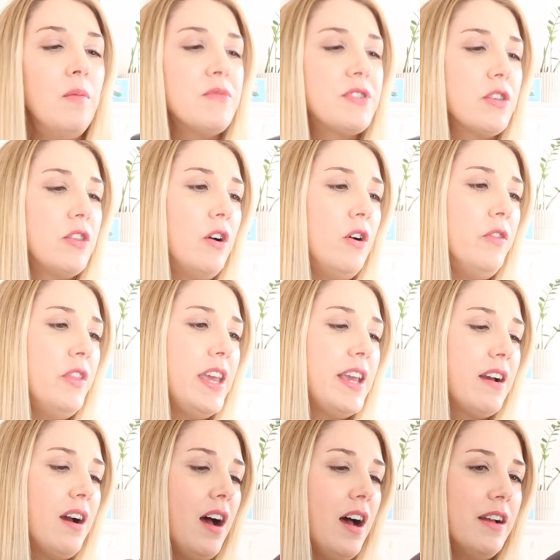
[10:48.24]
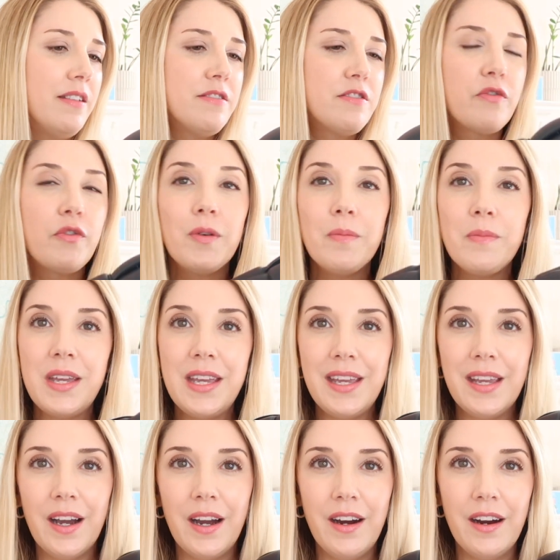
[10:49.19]
So the only cons for
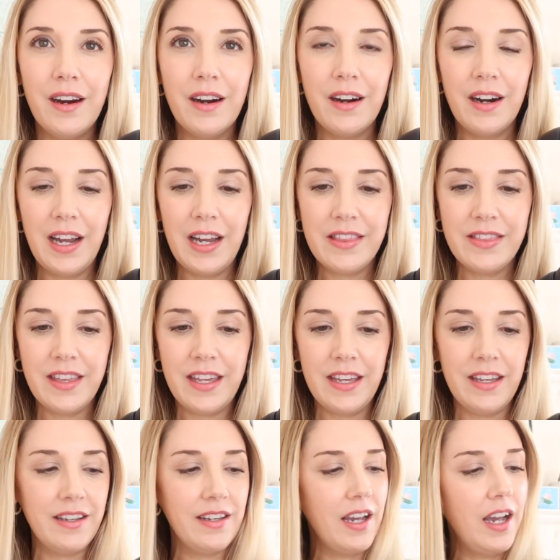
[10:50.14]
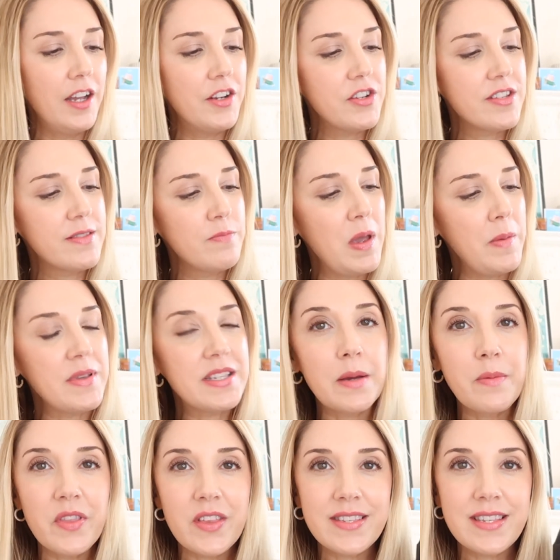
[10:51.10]
me are, I think, just maybe
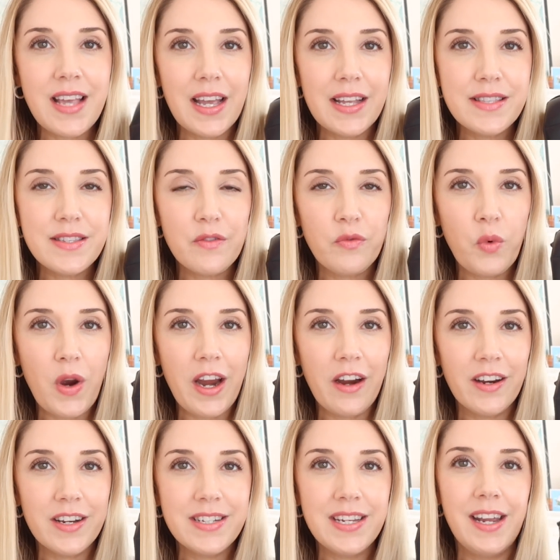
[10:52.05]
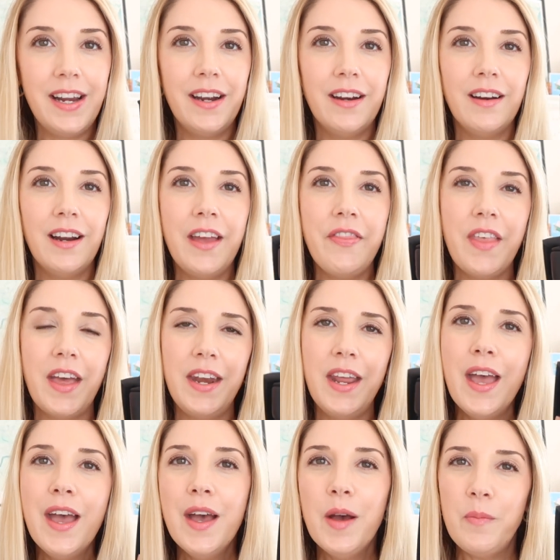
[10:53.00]
some of the signs of wear and tear, and
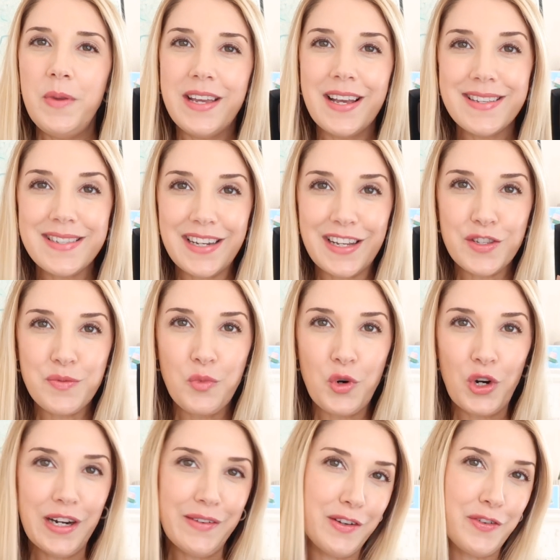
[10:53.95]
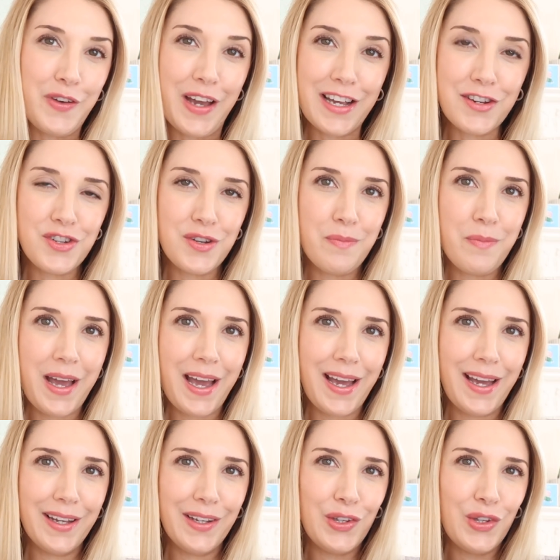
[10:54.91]
then because it is more of a fashion
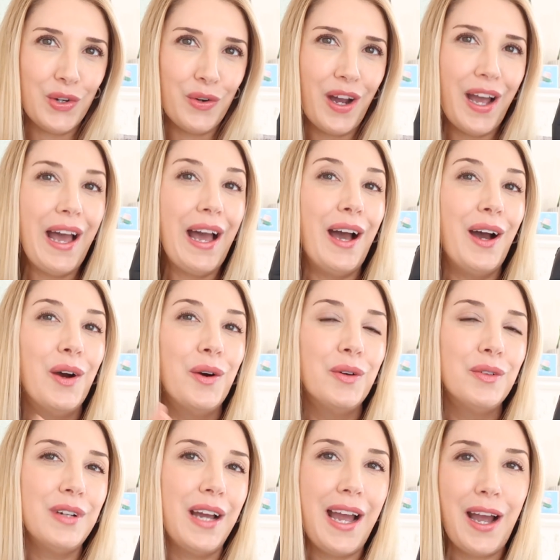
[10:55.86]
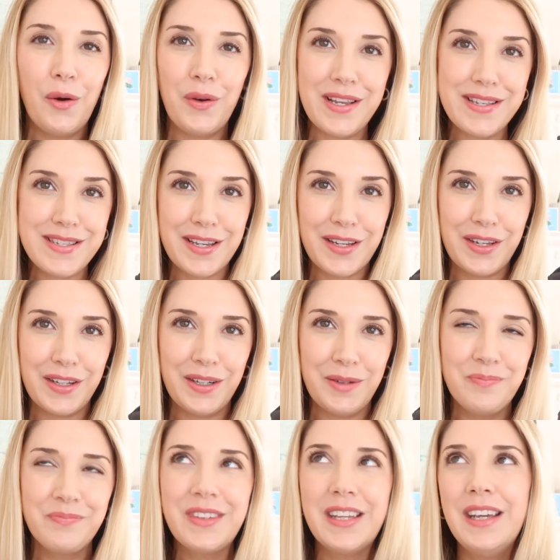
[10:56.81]
bag, you know, how is it
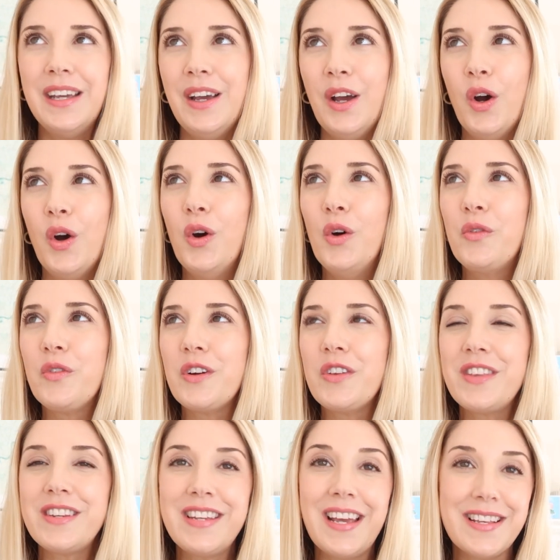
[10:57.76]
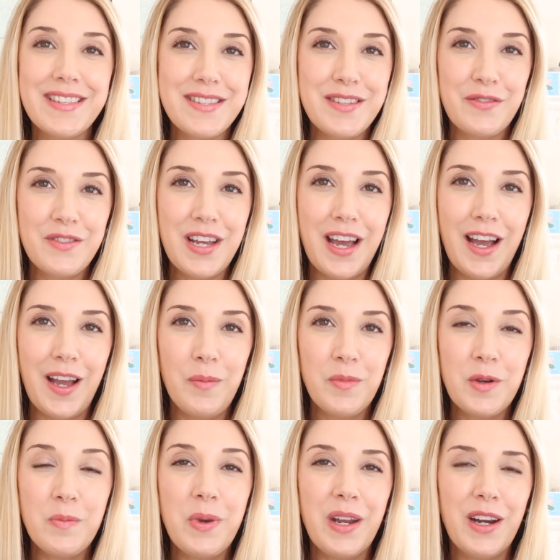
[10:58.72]
gonna over the test of
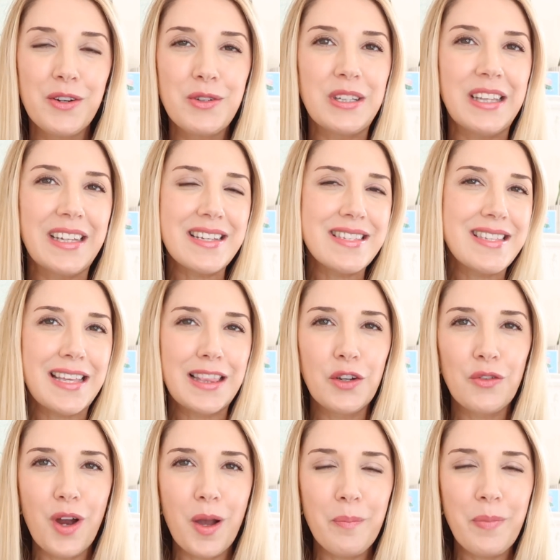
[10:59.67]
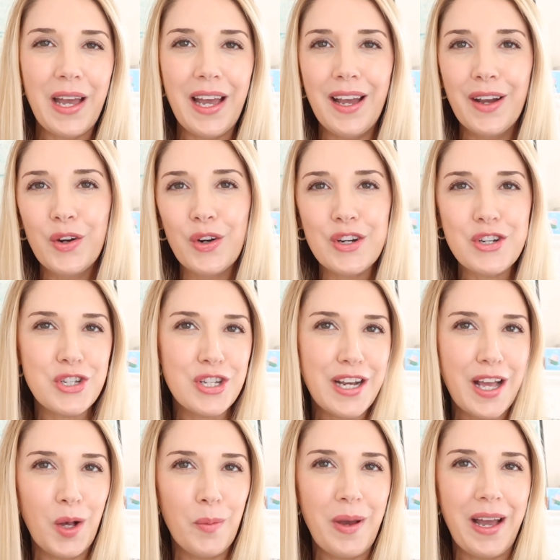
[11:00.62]
time compared to Saint Laurent bag or a
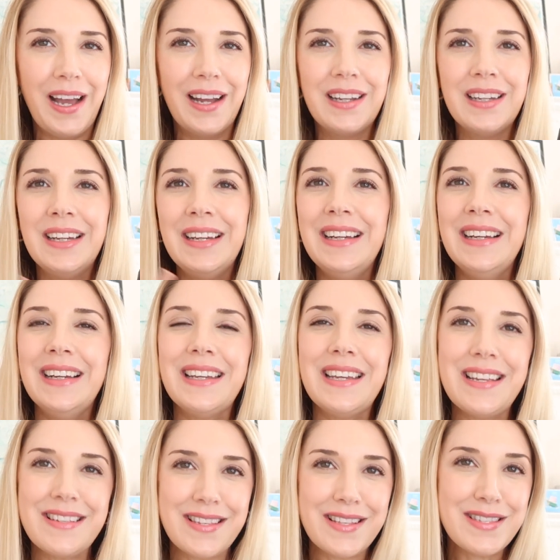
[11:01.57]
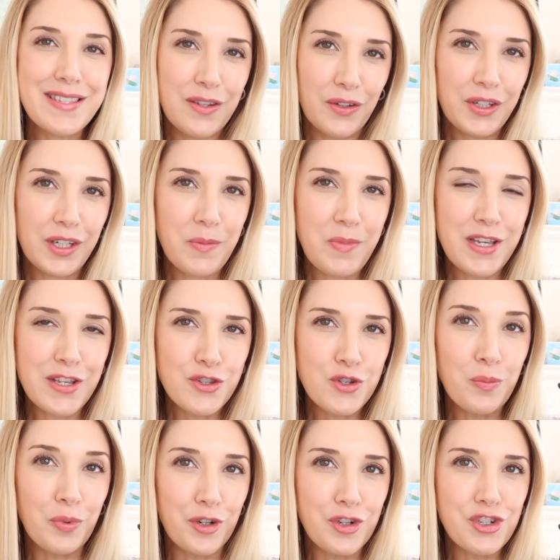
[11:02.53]
Chanel bag? Is it still gonna be
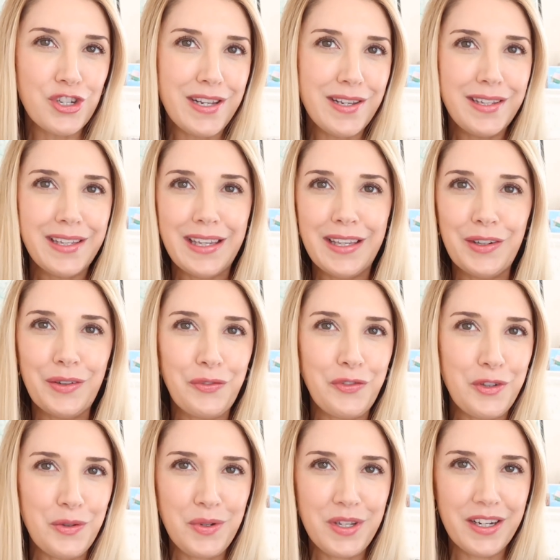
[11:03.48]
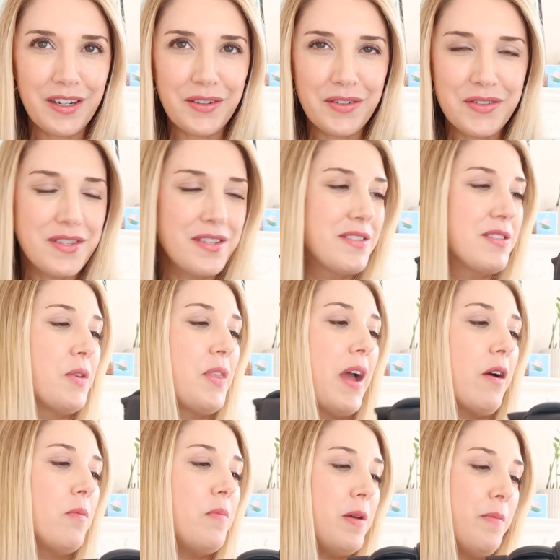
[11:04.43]
super chic in a few years? So
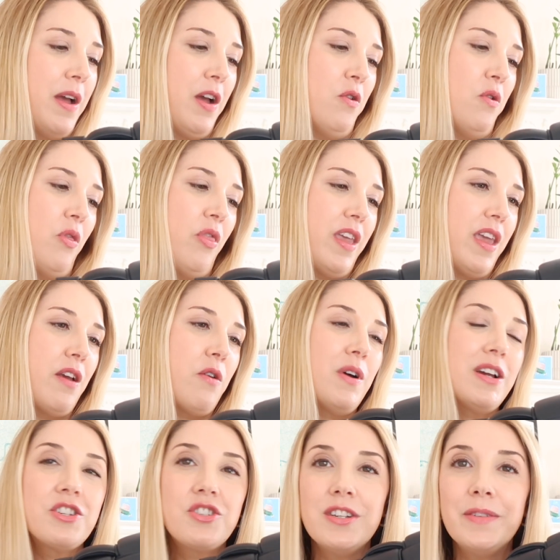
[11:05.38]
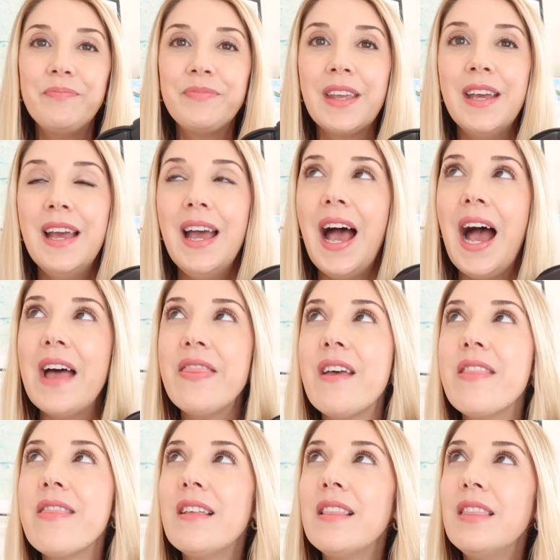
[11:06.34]
that would be my only question. And
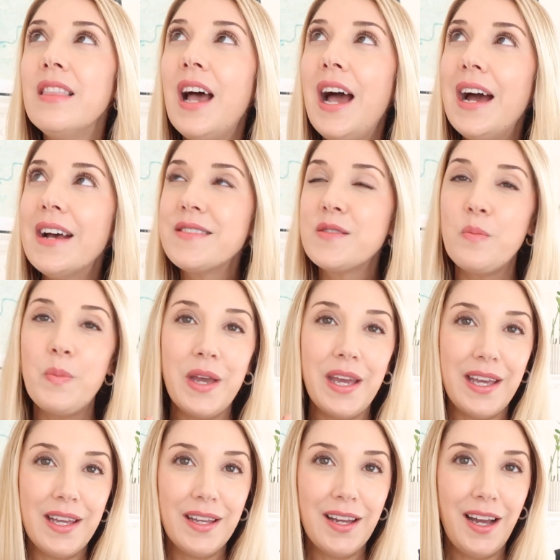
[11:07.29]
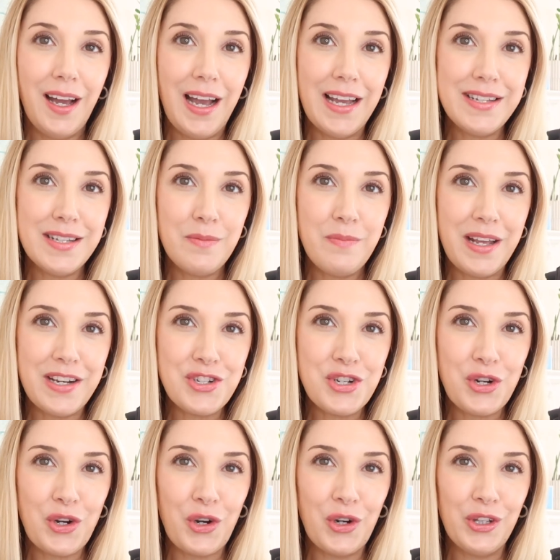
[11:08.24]
then the last bit, I did
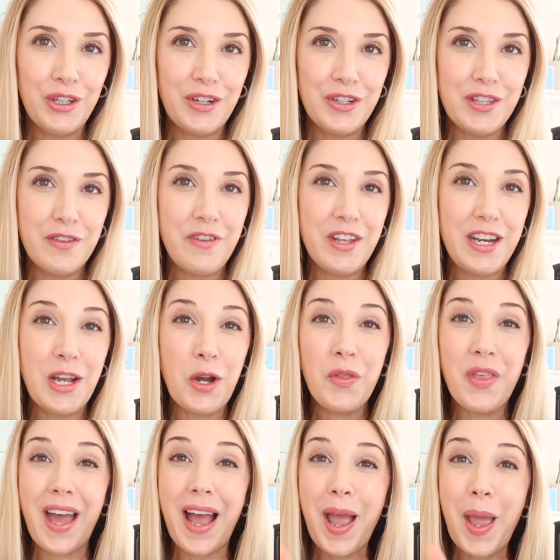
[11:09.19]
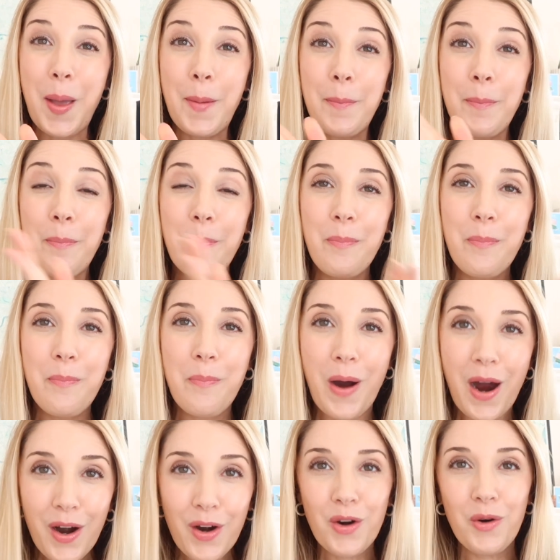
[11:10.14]
mention earlier in the video that I am
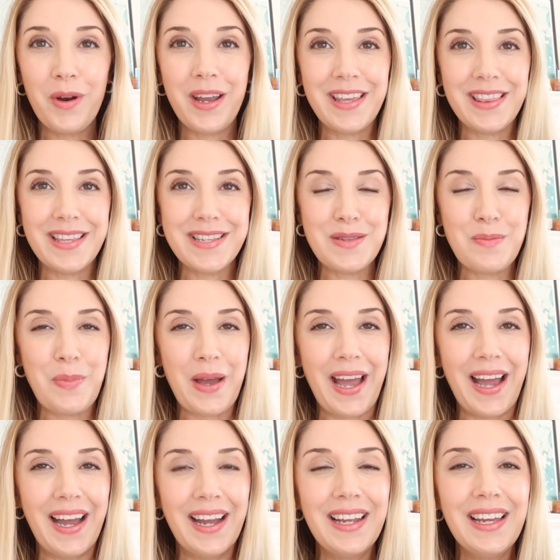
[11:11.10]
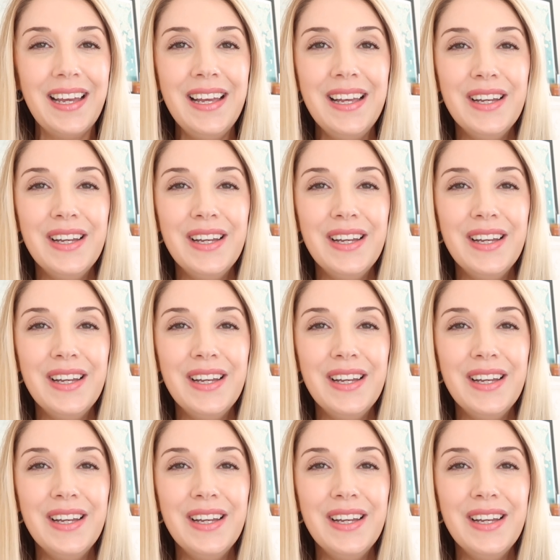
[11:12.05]
borrowing this bag.